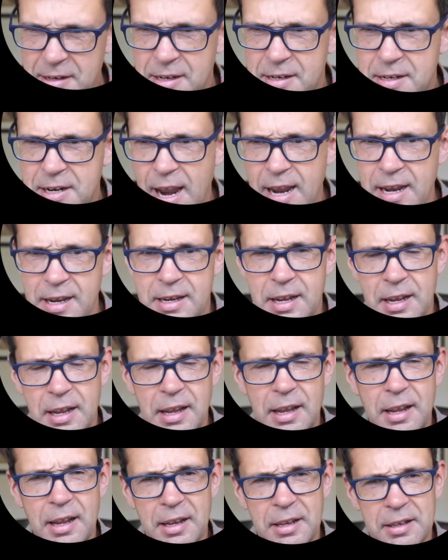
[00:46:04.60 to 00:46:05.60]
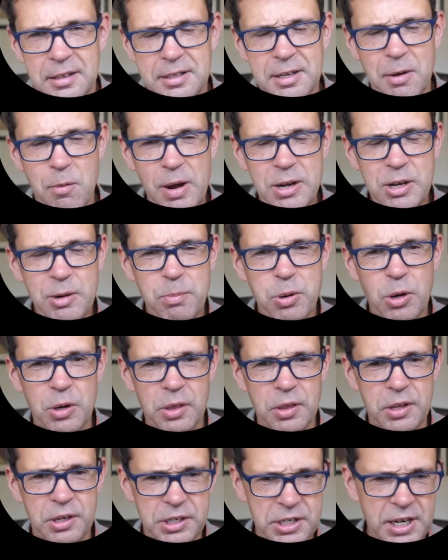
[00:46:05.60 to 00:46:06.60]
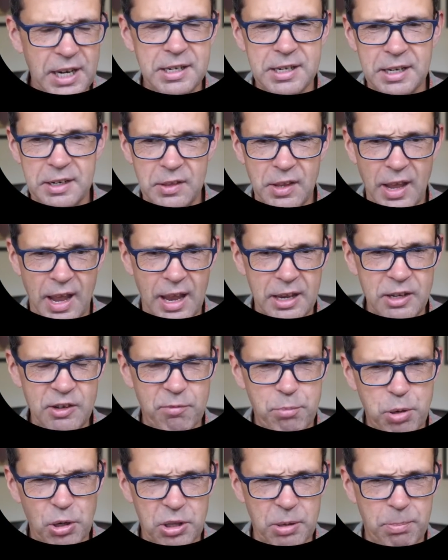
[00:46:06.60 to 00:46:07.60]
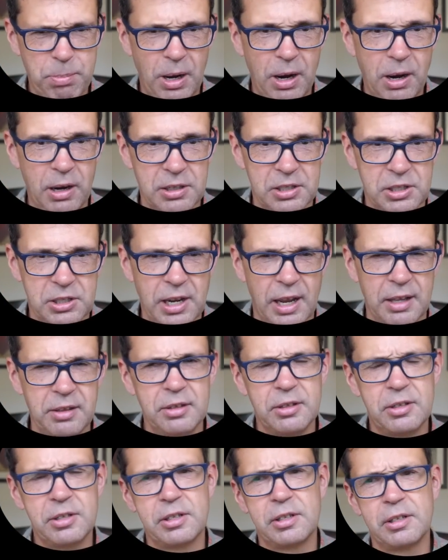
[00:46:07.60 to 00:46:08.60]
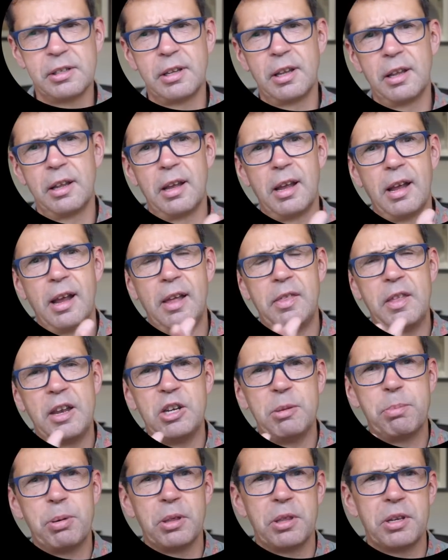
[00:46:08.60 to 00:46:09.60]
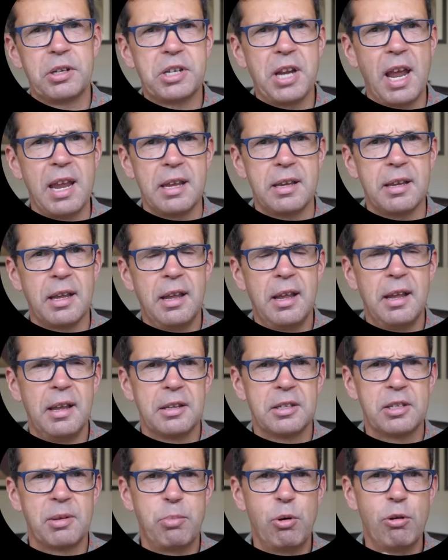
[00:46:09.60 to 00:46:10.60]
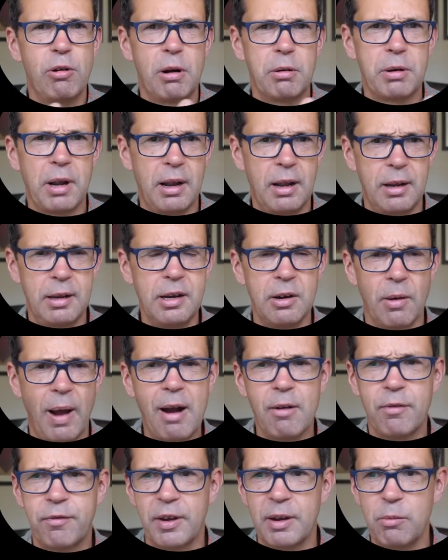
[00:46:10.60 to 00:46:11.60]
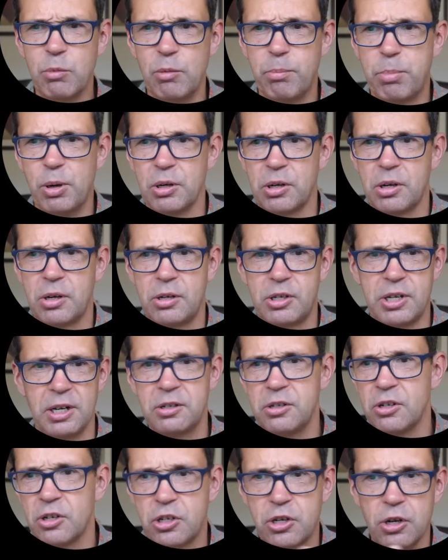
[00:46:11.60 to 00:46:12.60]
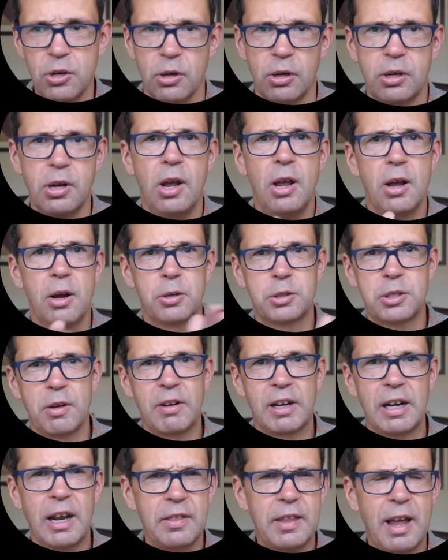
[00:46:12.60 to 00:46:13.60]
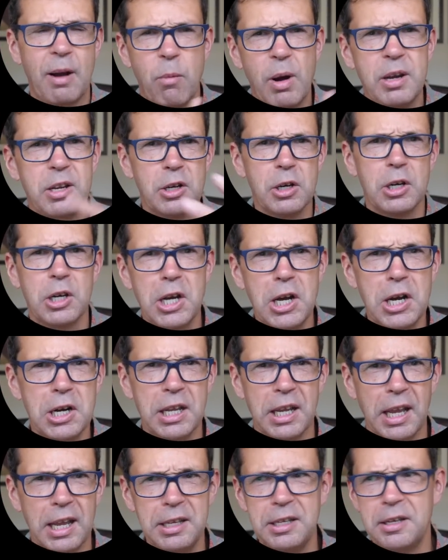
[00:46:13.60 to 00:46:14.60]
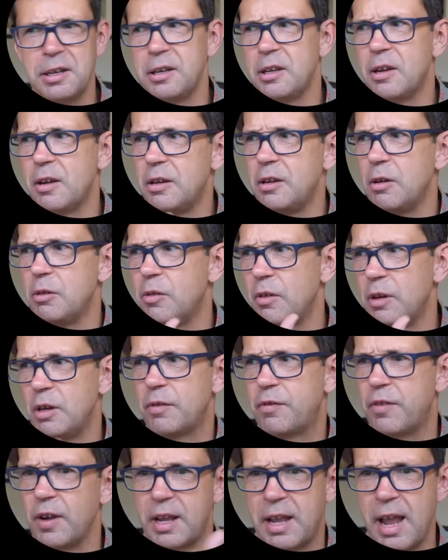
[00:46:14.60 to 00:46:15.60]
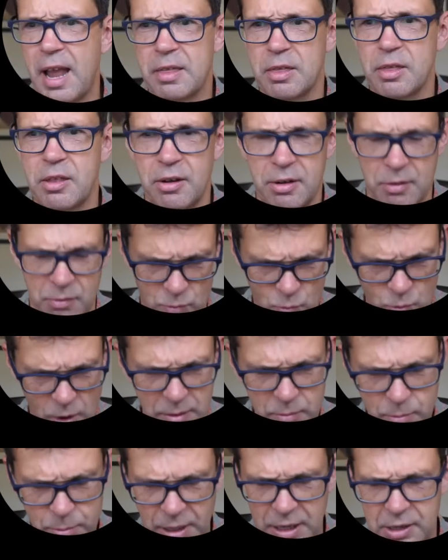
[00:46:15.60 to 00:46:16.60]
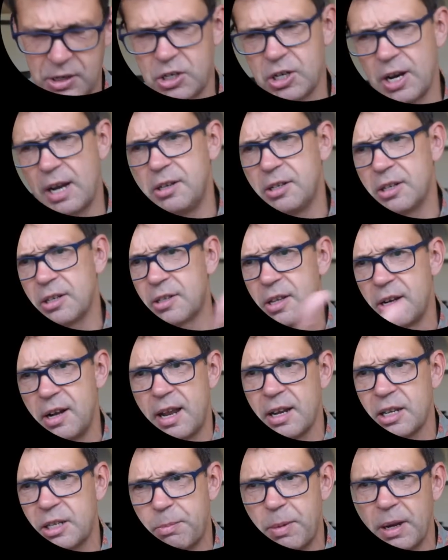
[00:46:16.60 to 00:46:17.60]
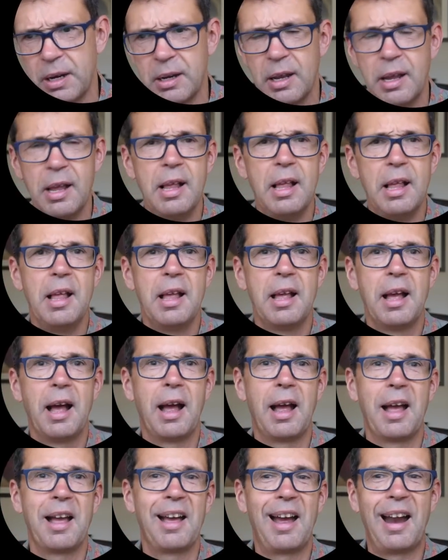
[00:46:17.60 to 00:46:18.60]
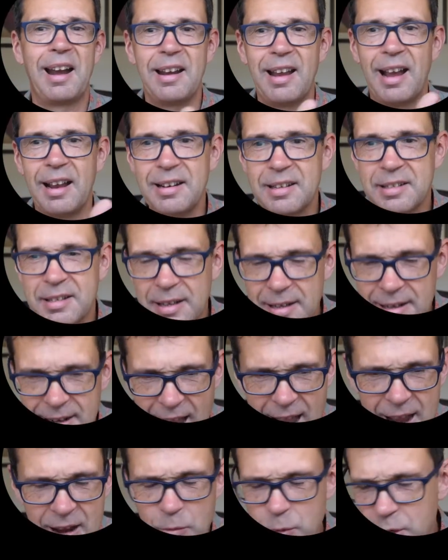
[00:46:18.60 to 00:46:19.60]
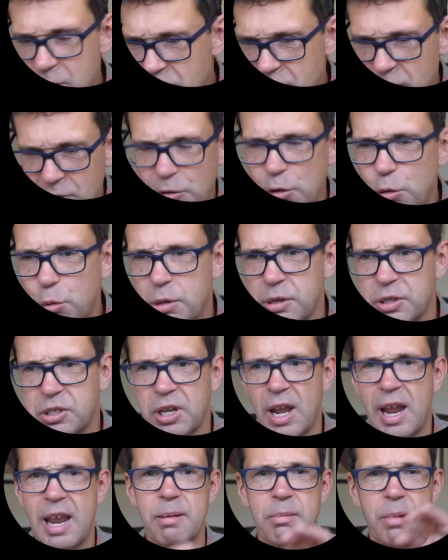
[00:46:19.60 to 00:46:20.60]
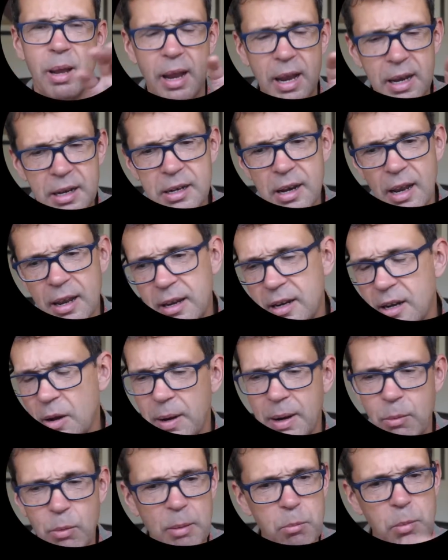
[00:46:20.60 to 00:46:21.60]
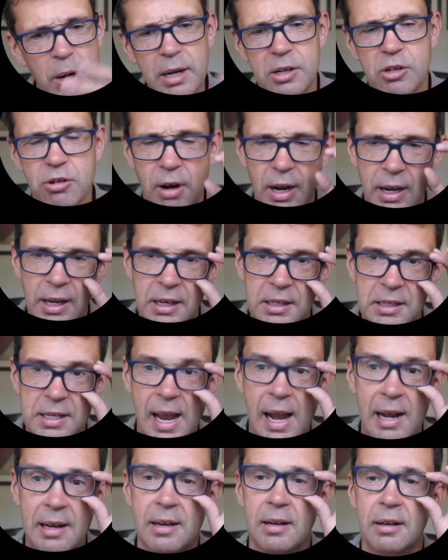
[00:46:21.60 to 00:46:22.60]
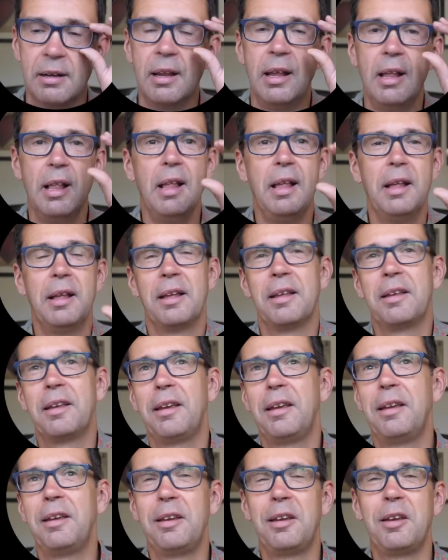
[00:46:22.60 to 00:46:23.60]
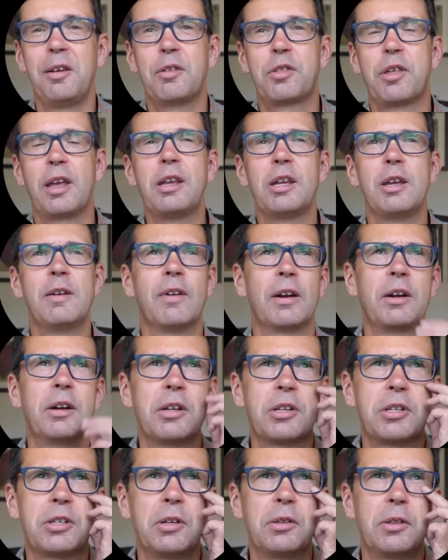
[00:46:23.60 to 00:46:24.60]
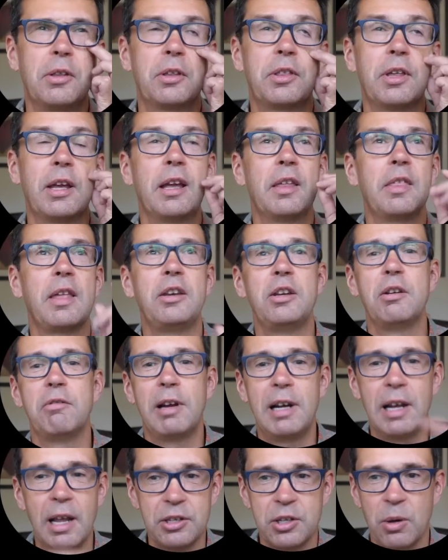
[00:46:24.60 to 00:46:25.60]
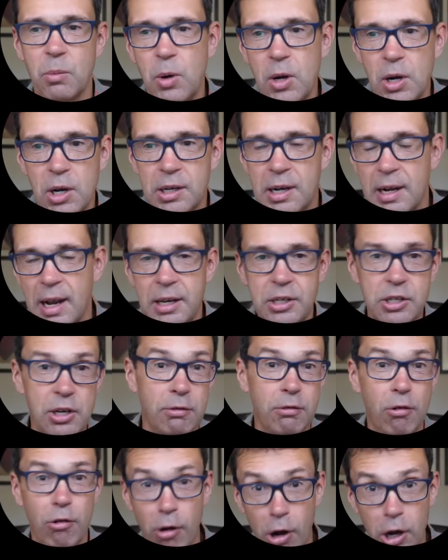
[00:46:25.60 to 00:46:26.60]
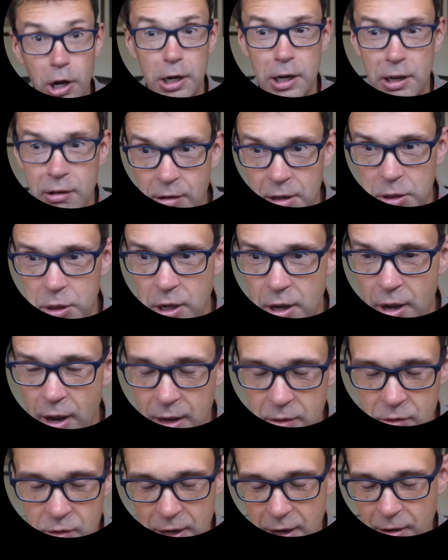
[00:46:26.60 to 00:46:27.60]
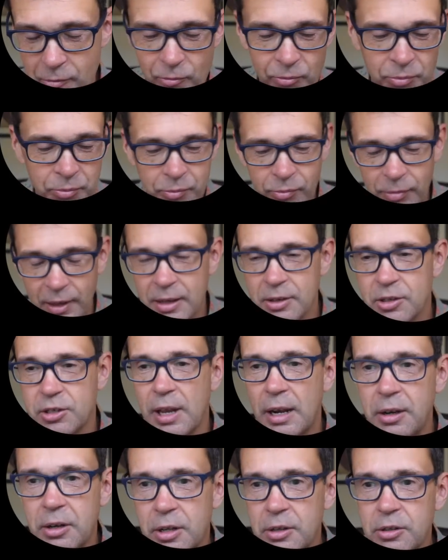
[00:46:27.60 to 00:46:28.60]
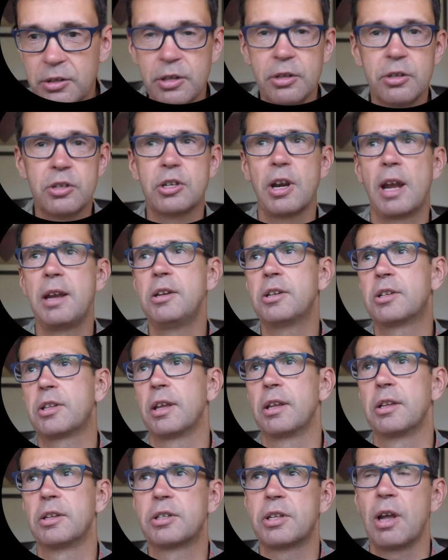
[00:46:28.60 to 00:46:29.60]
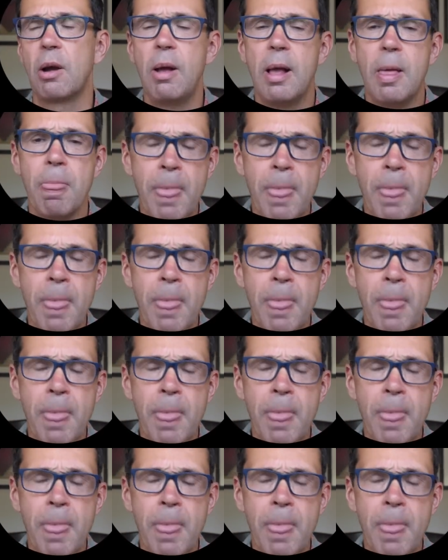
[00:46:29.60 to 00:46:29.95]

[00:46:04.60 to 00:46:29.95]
take. So when you put the did in there, you've put the past tense, and then you put the take. So poor old, you know, Alfie will put didn't took or something like that. When you're learning it, you forget that one bid changes the next bid, and so languages are all the same. You know, when we're trying Italian, you think you've understood the thing, and then you realise a word later or earlier in the sentence has changed things. So